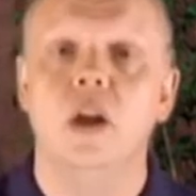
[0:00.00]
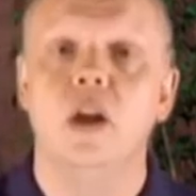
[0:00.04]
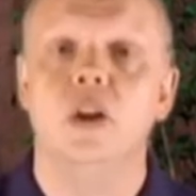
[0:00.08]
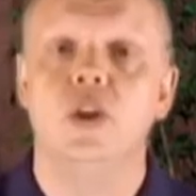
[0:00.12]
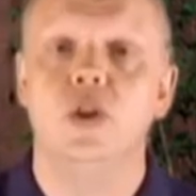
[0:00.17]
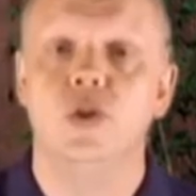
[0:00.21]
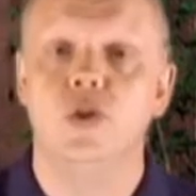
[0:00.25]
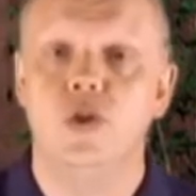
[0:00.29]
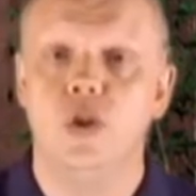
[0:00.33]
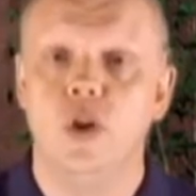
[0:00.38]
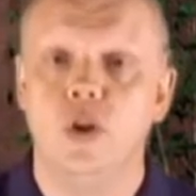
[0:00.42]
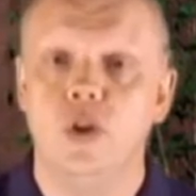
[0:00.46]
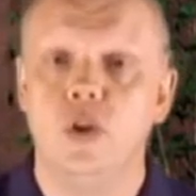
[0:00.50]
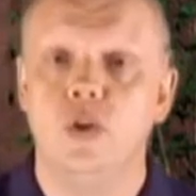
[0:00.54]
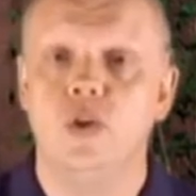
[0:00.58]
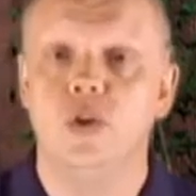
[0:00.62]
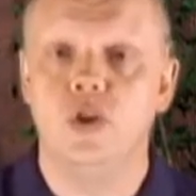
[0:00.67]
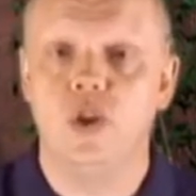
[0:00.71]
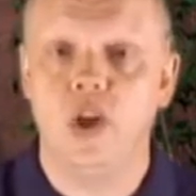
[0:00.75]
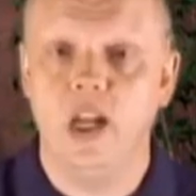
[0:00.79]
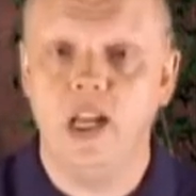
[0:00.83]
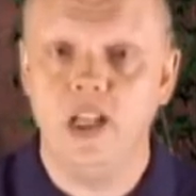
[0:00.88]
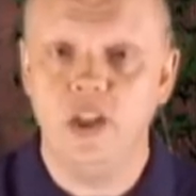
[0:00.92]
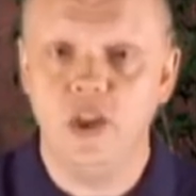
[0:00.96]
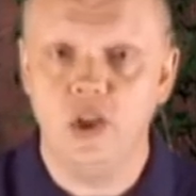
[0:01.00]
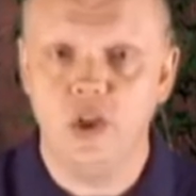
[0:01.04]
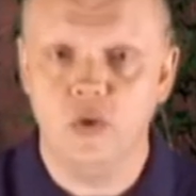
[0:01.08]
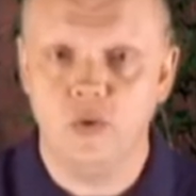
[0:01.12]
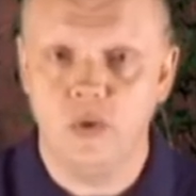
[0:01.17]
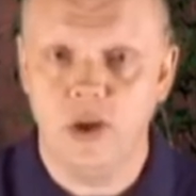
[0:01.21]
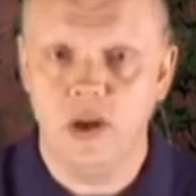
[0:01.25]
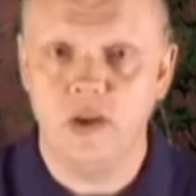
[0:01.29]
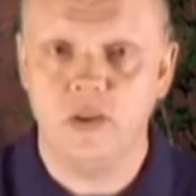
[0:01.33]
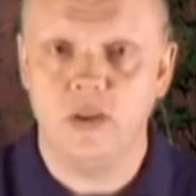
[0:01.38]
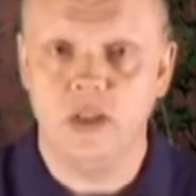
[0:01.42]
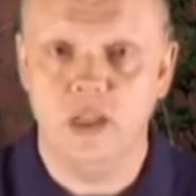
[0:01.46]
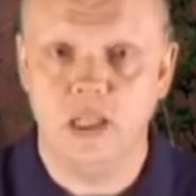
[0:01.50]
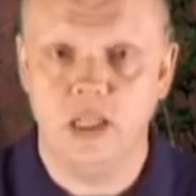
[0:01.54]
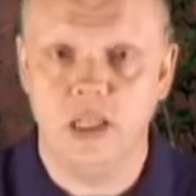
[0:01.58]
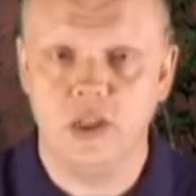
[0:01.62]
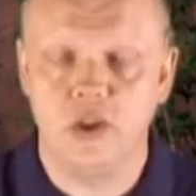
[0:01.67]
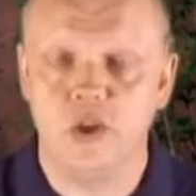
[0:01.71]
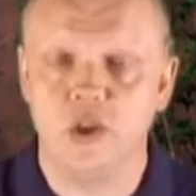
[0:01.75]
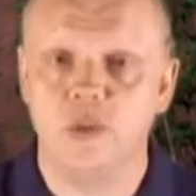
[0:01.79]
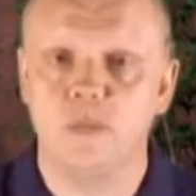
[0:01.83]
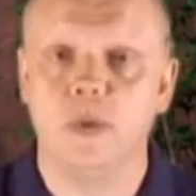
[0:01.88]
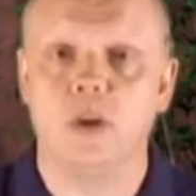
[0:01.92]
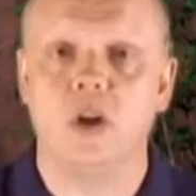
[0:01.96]
to show you the changing ground
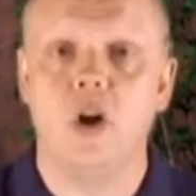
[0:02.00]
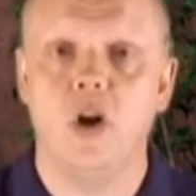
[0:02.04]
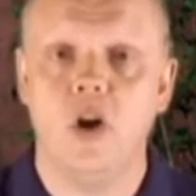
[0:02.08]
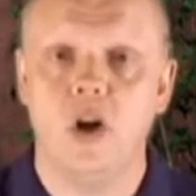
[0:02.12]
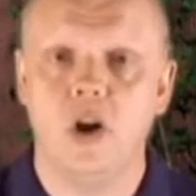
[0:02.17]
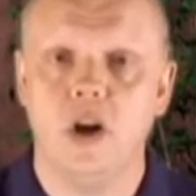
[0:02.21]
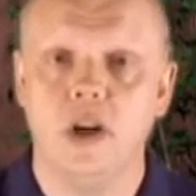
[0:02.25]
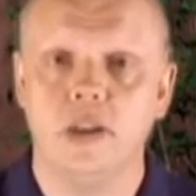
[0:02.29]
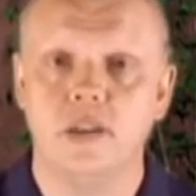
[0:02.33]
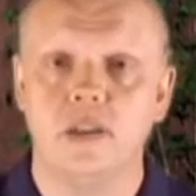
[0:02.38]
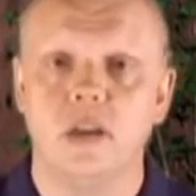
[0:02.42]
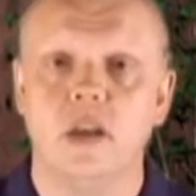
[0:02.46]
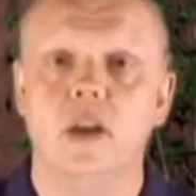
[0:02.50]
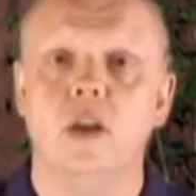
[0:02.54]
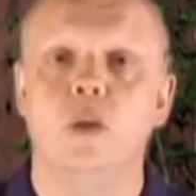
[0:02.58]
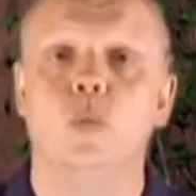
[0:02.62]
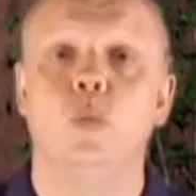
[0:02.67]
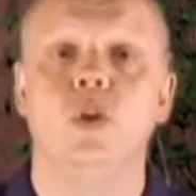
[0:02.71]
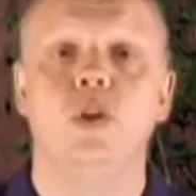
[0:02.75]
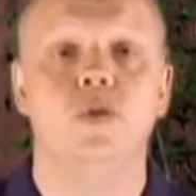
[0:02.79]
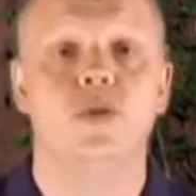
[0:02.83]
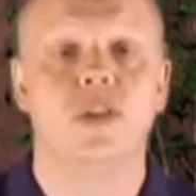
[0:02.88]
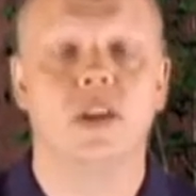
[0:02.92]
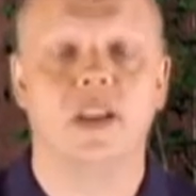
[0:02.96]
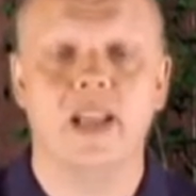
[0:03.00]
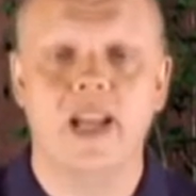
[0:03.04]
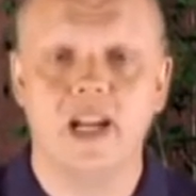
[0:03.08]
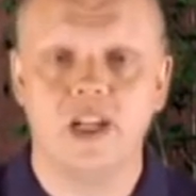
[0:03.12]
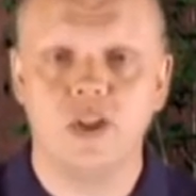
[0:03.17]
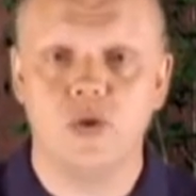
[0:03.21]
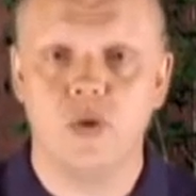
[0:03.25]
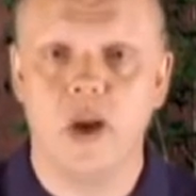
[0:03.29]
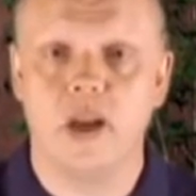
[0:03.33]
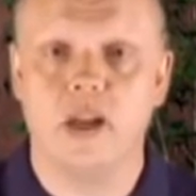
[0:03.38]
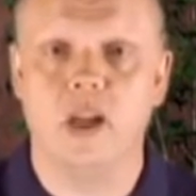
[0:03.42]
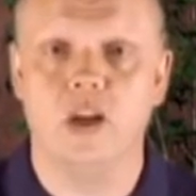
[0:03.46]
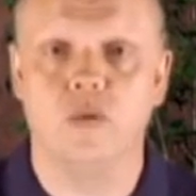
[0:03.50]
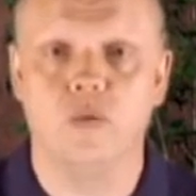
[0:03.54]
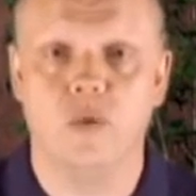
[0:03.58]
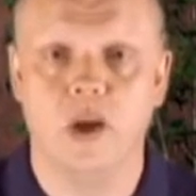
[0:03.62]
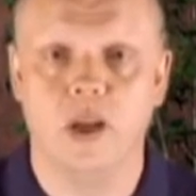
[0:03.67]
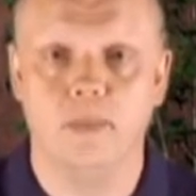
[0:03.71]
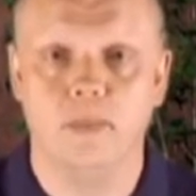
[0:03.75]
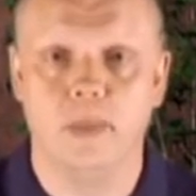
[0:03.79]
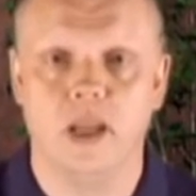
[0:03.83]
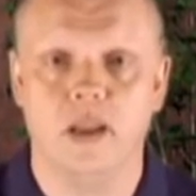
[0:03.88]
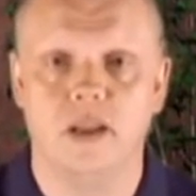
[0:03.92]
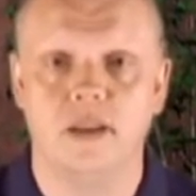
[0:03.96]
conditions, because when you select tracking
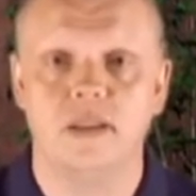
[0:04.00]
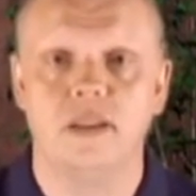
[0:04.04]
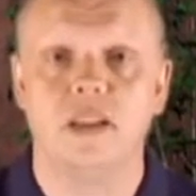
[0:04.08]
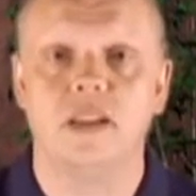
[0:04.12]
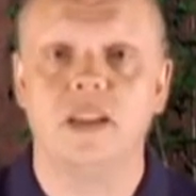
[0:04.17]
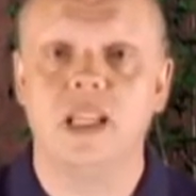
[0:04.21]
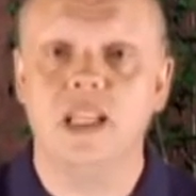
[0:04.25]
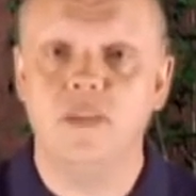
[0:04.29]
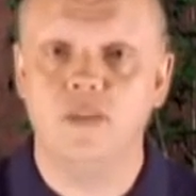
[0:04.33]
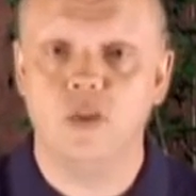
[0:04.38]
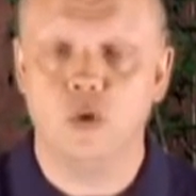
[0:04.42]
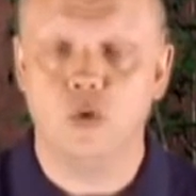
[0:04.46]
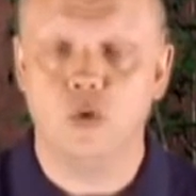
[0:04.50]
ground balance and leave the